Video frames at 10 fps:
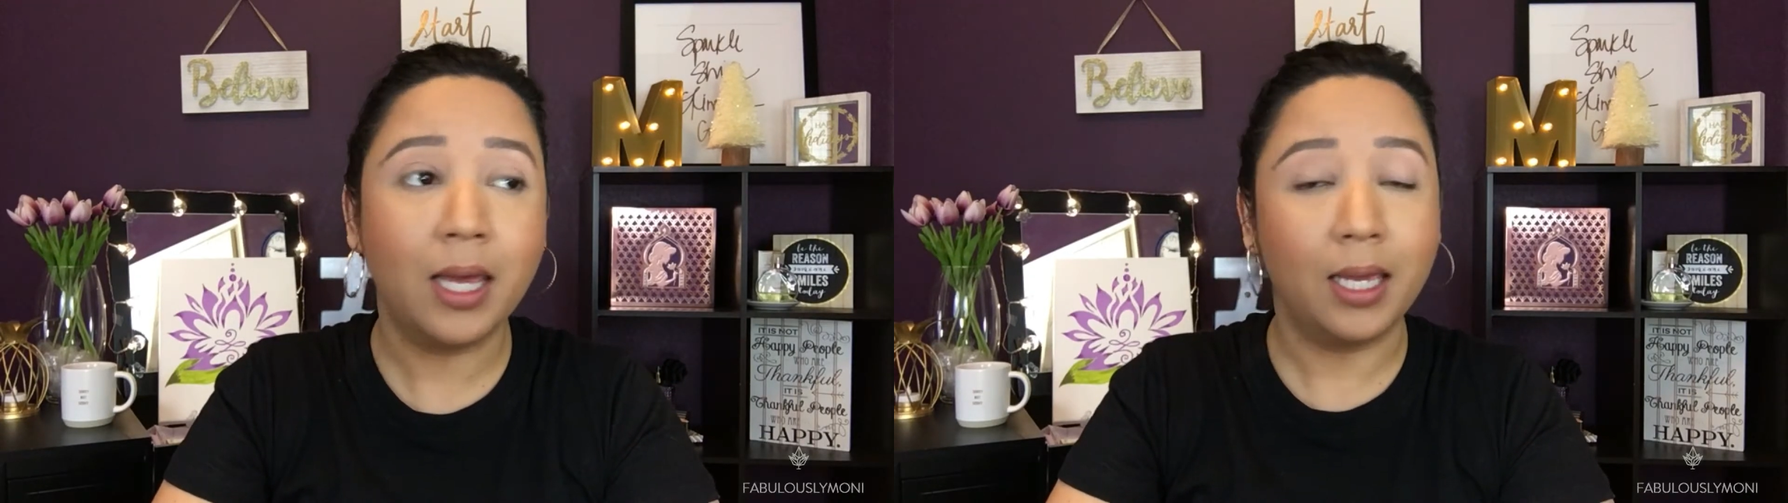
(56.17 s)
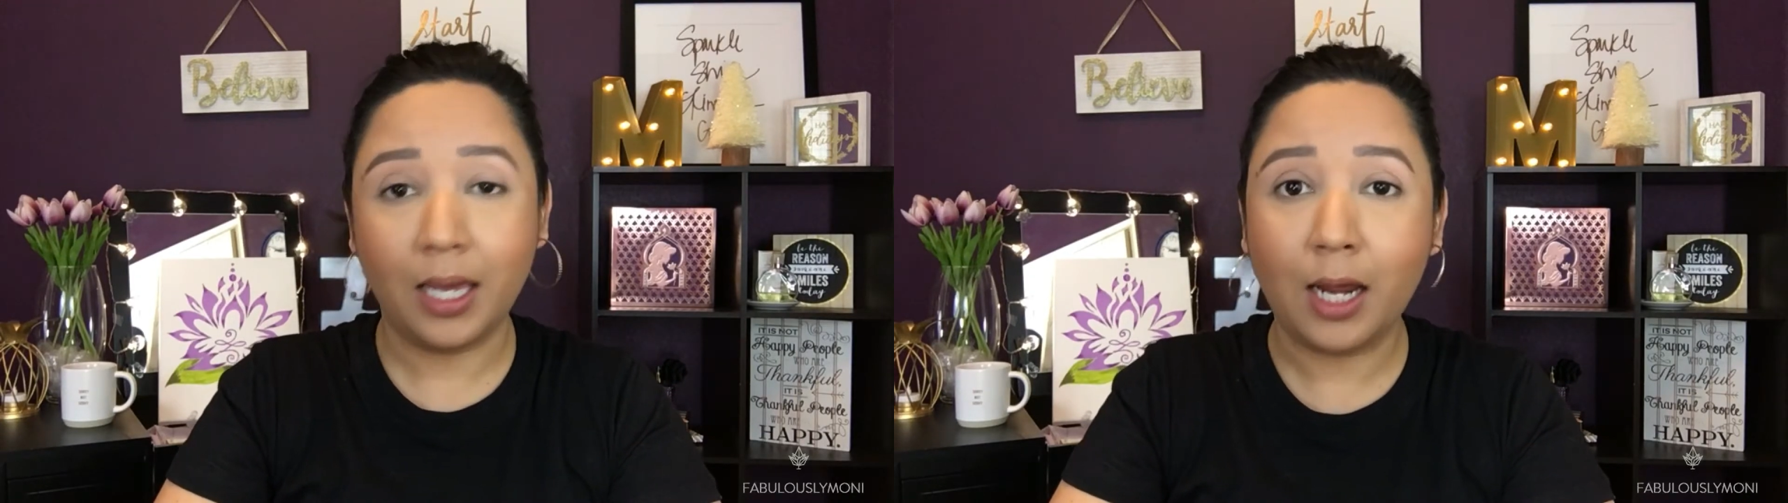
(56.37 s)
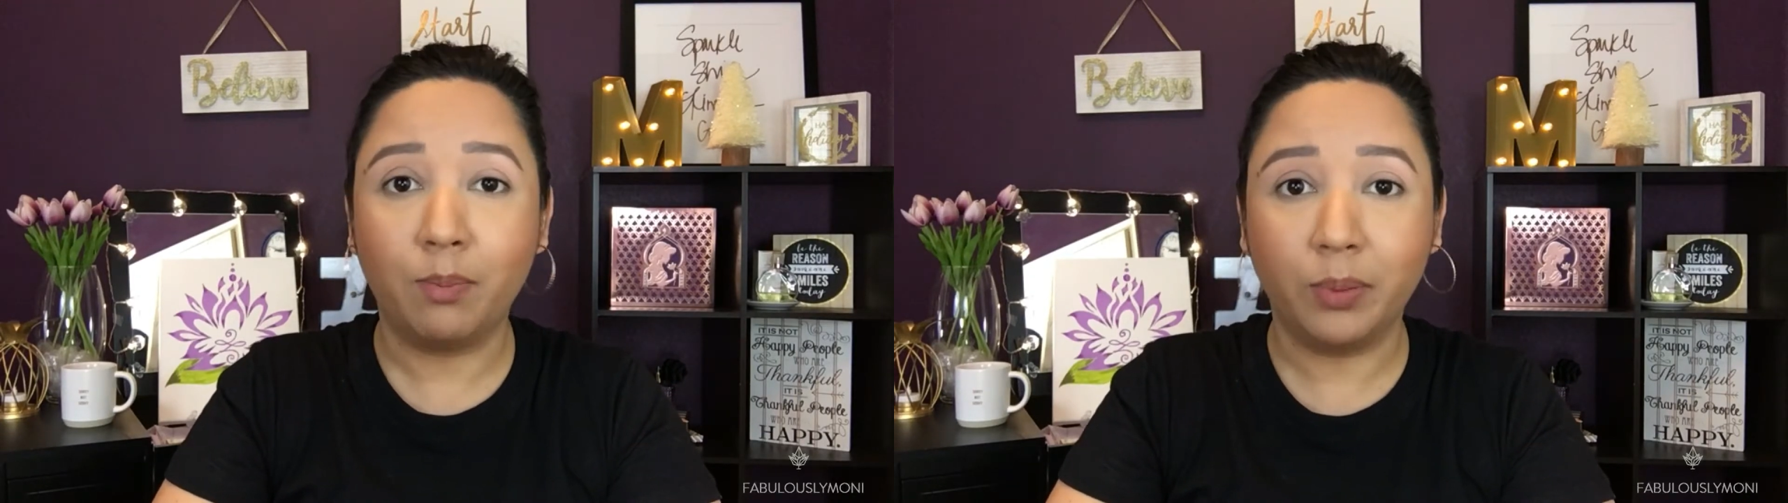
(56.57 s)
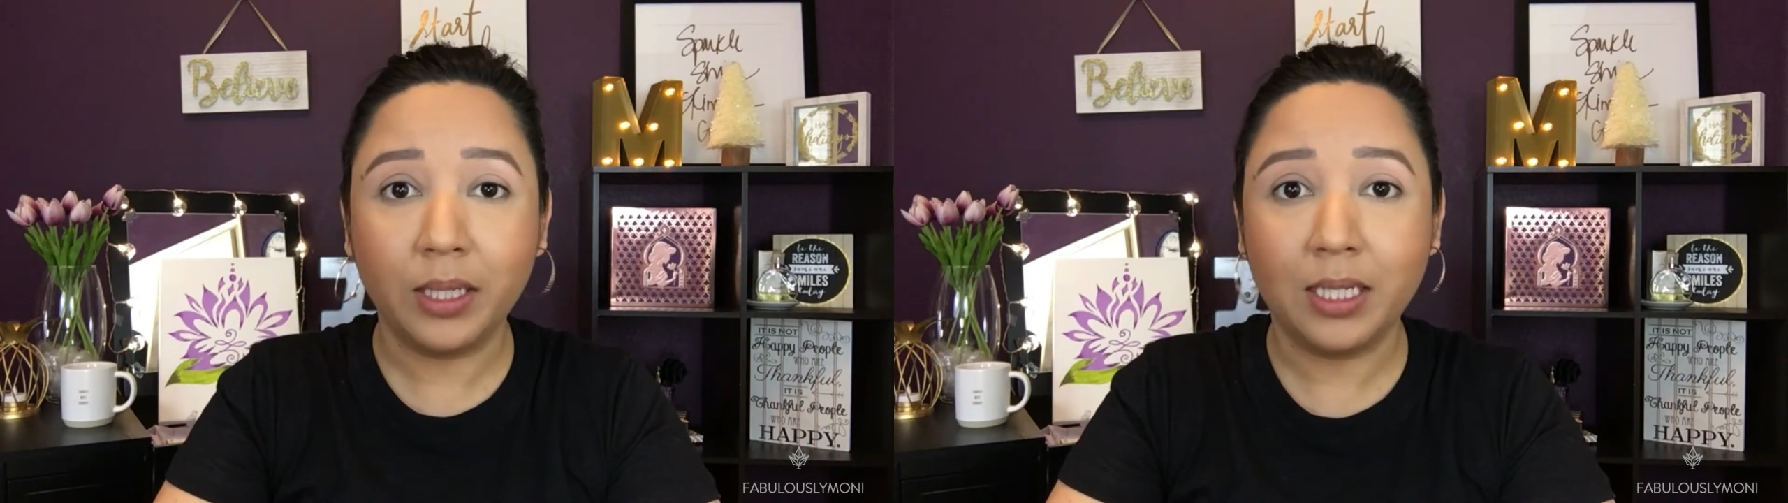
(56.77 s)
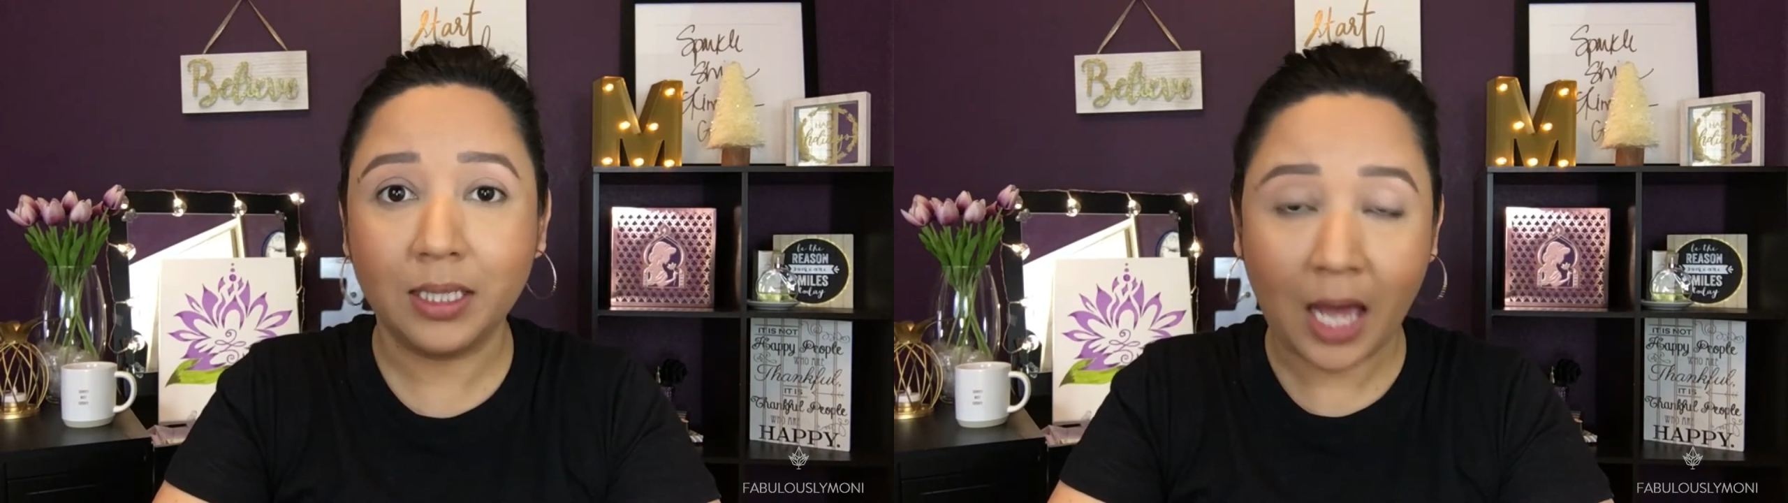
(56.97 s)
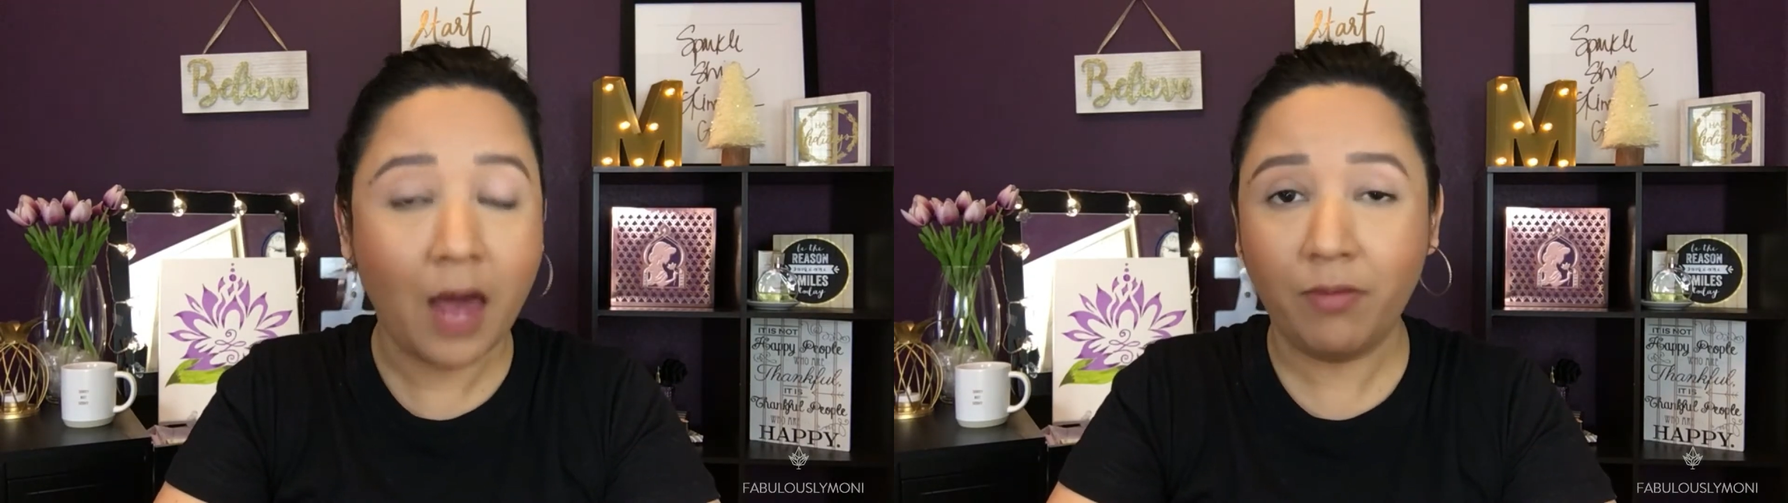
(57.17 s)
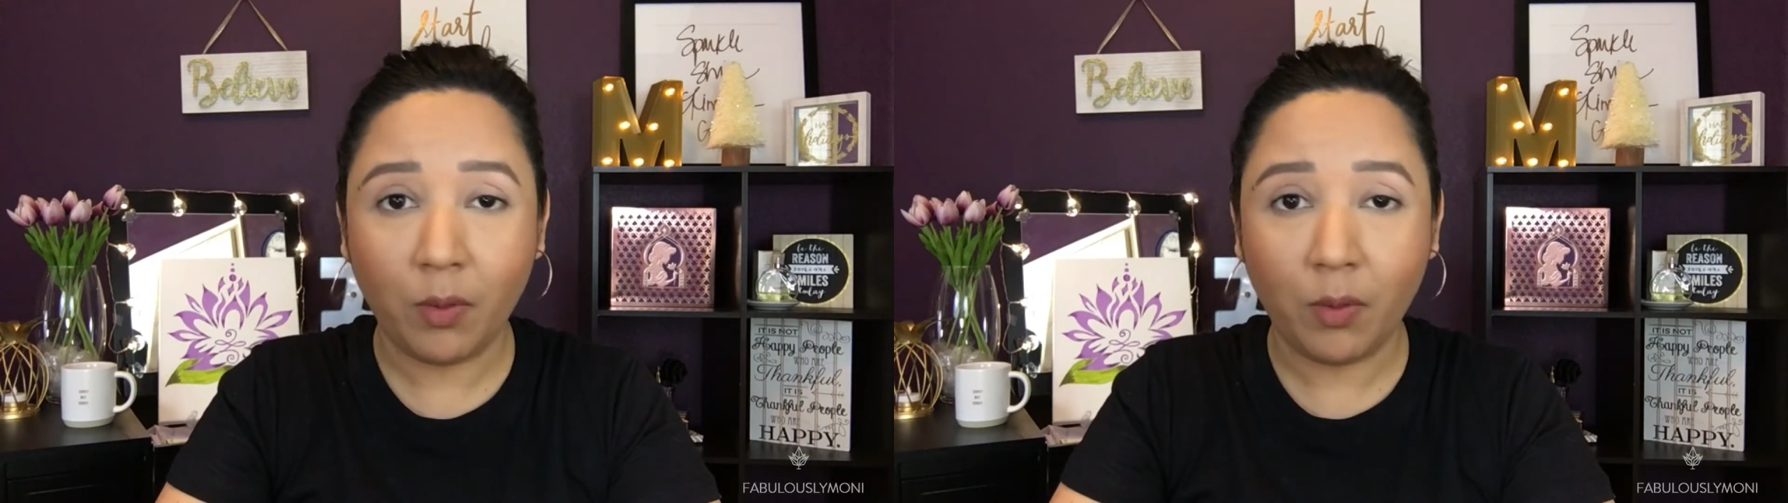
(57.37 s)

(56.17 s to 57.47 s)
Can I please have a